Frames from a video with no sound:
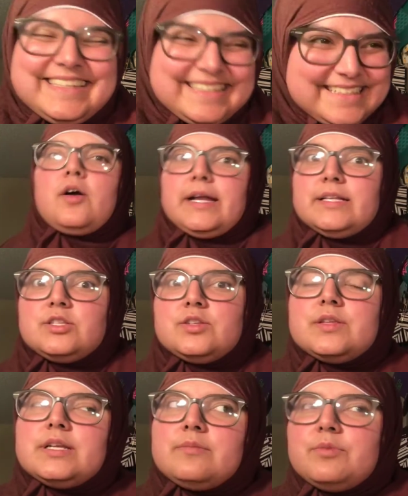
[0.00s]
Alright, so
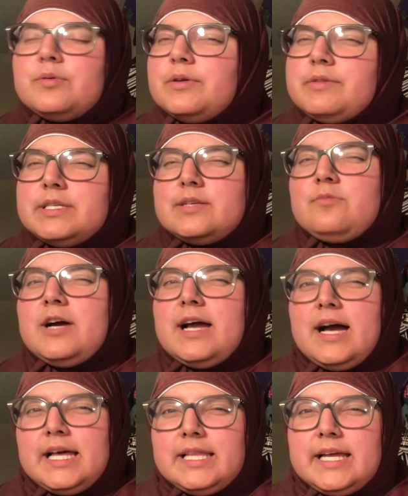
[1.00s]
the number one reason why
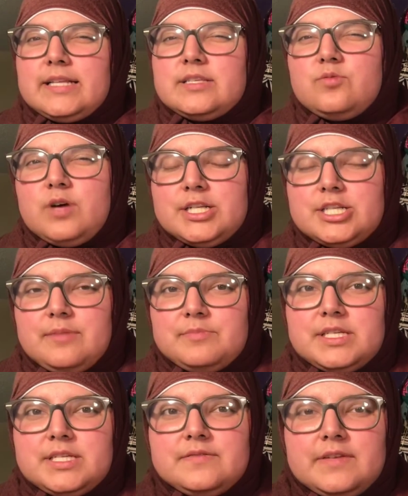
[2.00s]
I like to watch
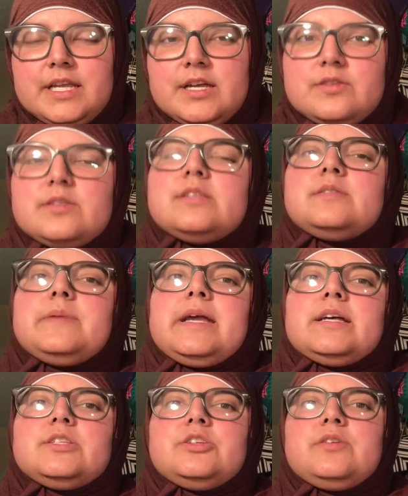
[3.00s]
Empties videos is
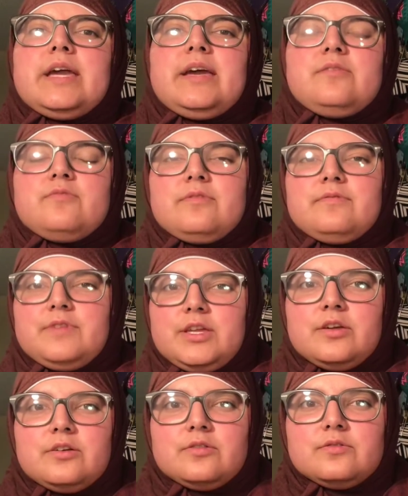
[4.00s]
because you get
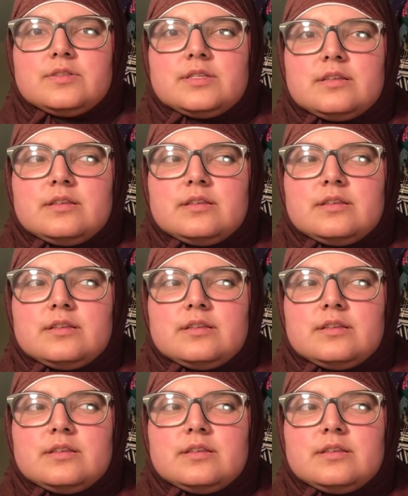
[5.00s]
reviews,